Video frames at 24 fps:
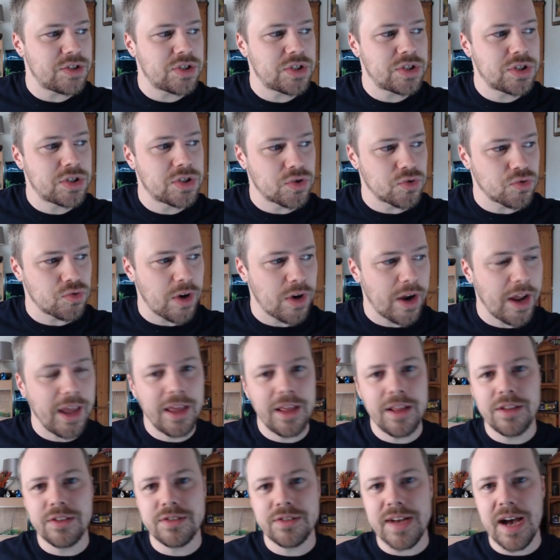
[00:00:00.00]

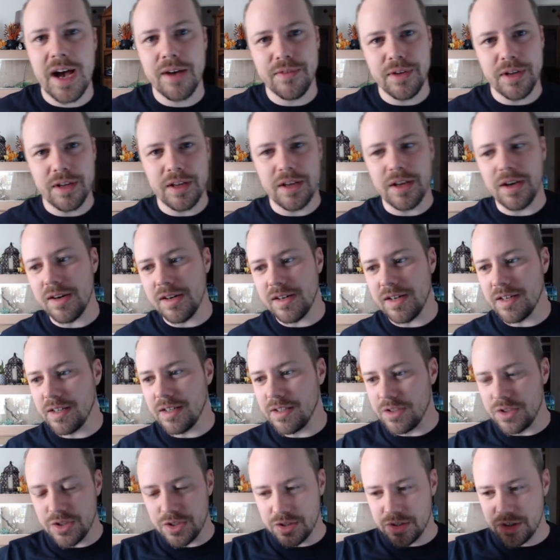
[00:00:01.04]
Strange
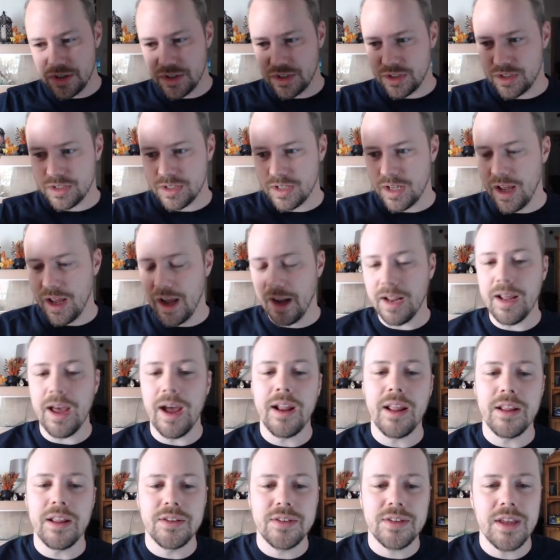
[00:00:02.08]
avant-garde. Just... And, it,
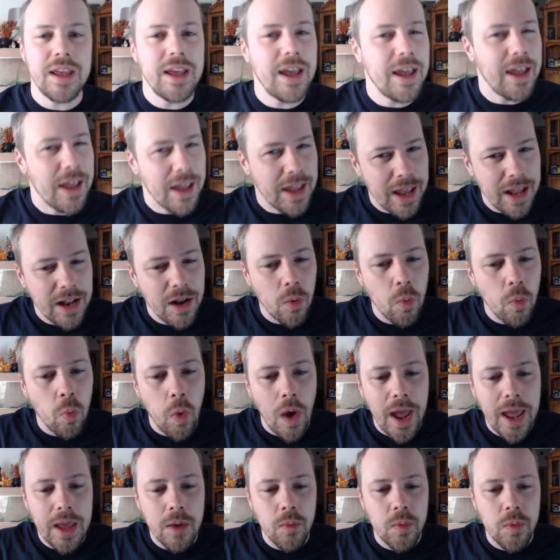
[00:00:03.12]
and it's... in a
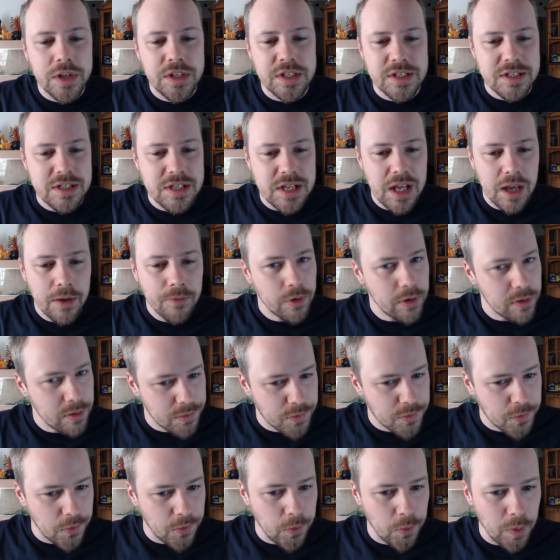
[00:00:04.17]
way which is different
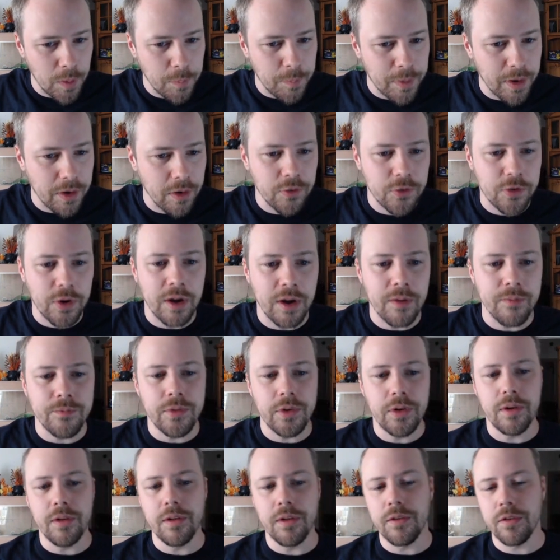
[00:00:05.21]
to Imperial
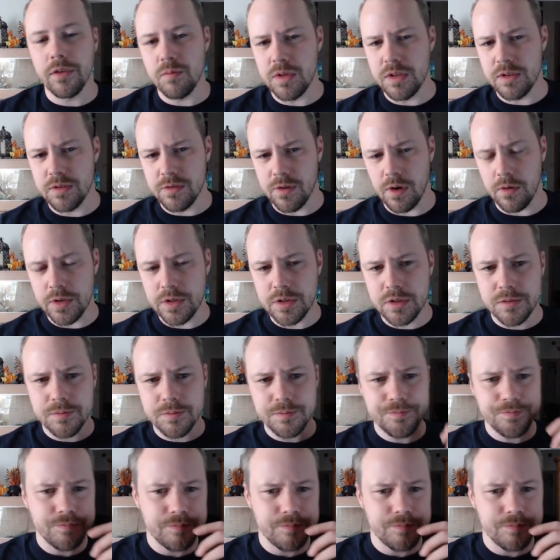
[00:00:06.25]
Triumphant and some of these others.